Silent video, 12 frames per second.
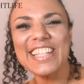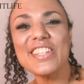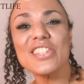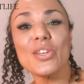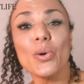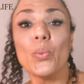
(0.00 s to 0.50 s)

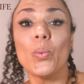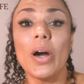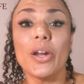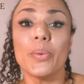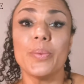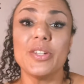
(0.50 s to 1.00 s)
So why
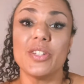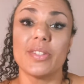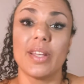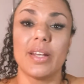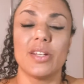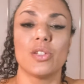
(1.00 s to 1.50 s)
don't we just
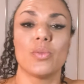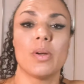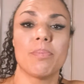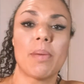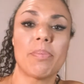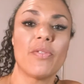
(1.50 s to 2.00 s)
get into
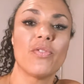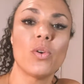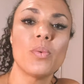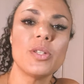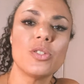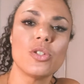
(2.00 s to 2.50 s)
it? But before
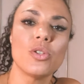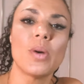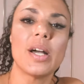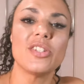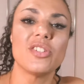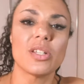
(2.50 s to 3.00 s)
we do,
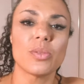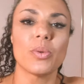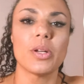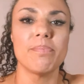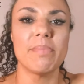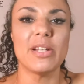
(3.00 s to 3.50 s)
I just
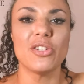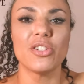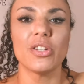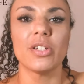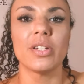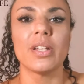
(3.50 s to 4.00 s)
want to
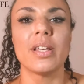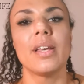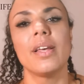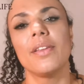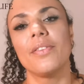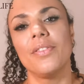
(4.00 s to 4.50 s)
mention
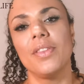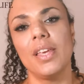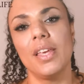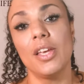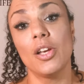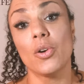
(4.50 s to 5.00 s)

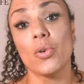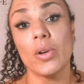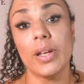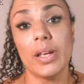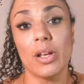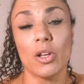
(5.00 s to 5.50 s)
the
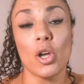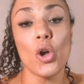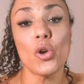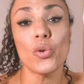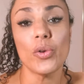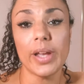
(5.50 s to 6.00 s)

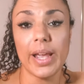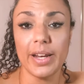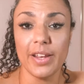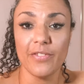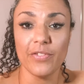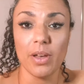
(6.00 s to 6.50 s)

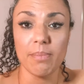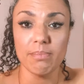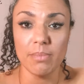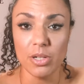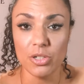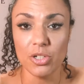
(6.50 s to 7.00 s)
co-creative
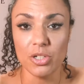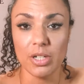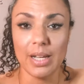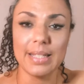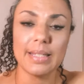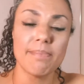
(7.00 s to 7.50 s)

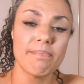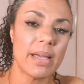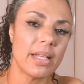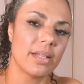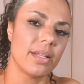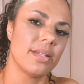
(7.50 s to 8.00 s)
merchandise,
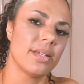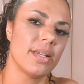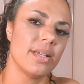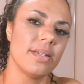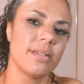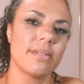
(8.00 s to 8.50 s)
mainly
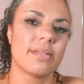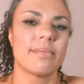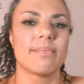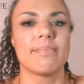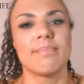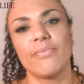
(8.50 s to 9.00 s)
tees,
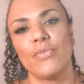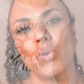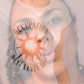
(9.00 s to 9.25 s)
a few